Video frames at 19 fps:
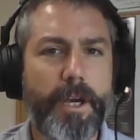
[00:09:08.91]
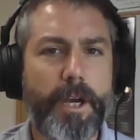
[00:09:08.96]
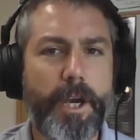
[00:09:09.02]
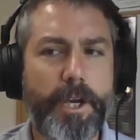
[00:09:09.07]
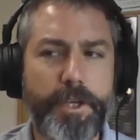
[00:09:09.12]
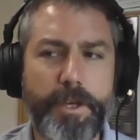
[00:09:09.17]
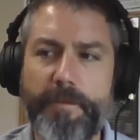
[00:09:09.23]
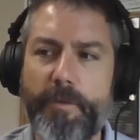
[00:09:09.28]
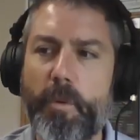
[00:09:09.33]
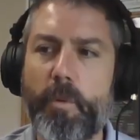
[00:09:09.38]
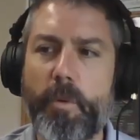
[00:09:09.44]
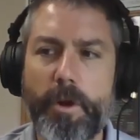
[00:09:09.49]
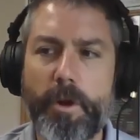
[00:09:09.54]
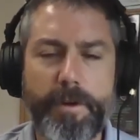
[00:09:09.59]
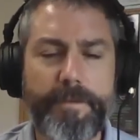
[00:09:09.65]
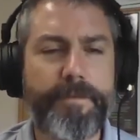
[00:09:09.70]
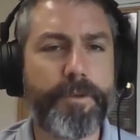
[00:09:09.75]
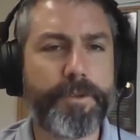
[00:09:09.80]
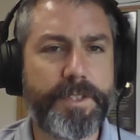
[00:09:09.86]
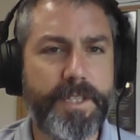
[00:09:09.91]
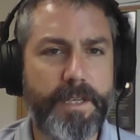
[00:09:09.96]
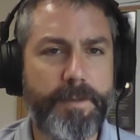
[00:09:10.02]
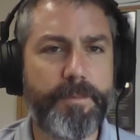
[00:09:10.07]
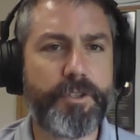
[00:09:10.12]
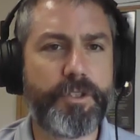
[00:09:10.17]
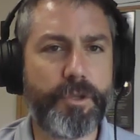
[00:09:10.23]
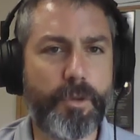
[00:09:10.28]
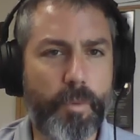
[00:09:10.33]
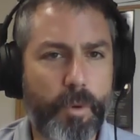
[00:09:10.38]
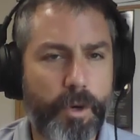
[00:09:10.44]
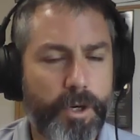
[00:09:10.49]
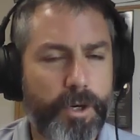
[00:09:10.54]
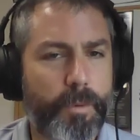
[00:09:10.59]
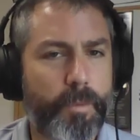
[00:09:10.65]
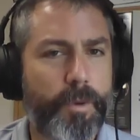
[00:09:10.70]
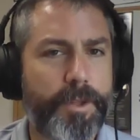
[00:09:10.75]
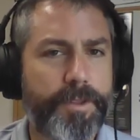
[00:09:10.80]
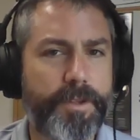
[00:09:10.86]
Uh, you have a wonderful team that you're
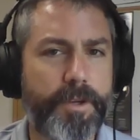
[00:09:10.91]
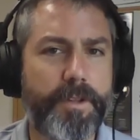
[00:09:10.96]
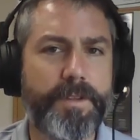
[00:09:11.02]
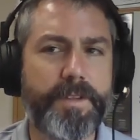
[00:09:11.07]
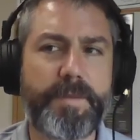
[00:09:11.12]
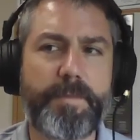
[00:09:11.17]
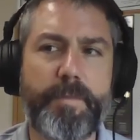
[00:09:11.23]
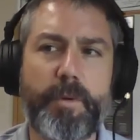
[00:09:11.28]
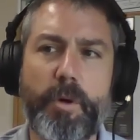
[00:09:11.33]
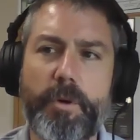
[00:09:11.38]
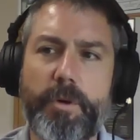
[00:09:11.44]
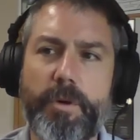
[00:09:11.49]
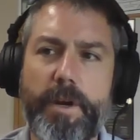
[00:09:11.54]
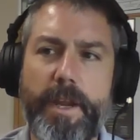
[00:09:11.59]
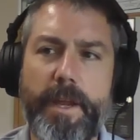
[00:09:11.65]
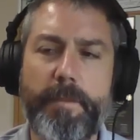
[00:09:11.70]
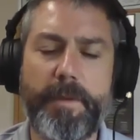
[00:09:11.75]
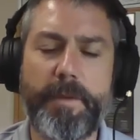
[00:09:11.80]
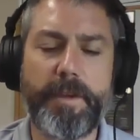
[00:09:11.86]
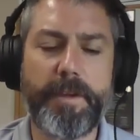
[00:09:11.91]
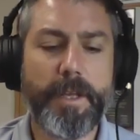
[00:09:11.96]
working with on this program,